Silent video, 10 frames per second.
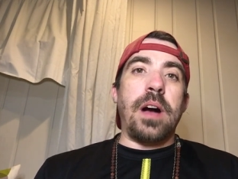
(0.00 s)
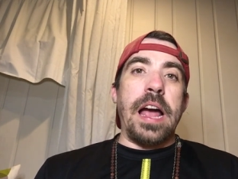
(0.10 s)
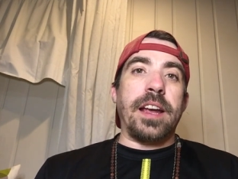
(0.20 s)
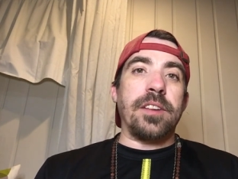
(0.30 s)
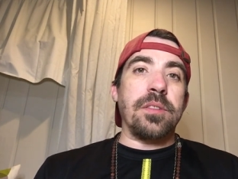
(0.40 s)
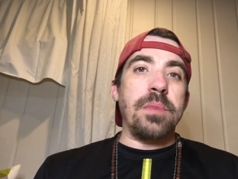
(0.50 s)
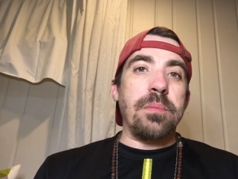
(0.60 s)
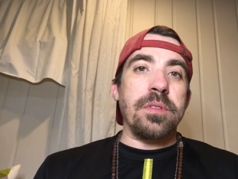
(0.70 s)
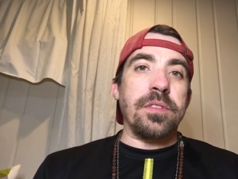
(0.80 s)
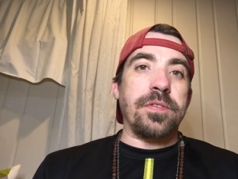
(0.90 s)
I can
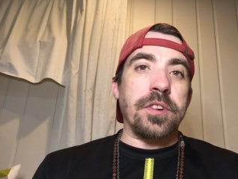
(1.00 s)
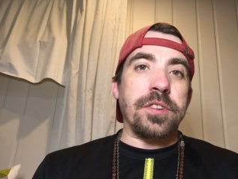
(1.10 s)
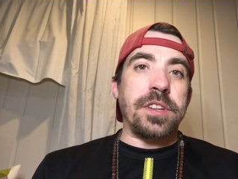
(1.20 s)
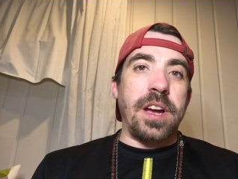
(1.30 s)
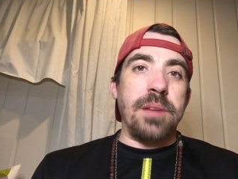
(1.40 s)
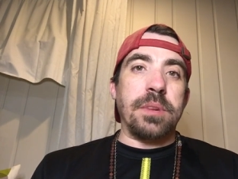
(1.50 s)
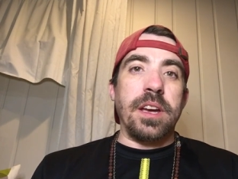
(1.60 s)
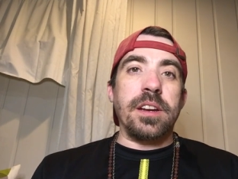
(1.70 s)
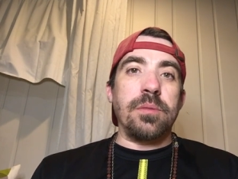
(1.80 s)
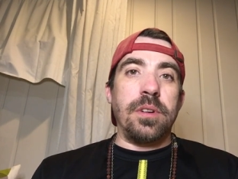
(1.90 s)
remember the first time
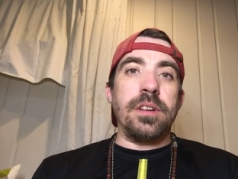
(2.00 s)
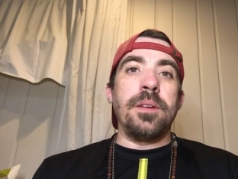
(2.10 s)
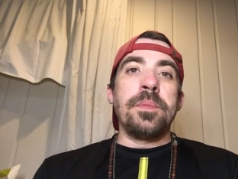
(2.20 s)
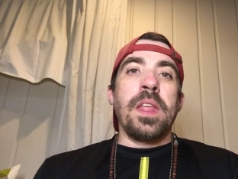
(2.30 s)
getting one.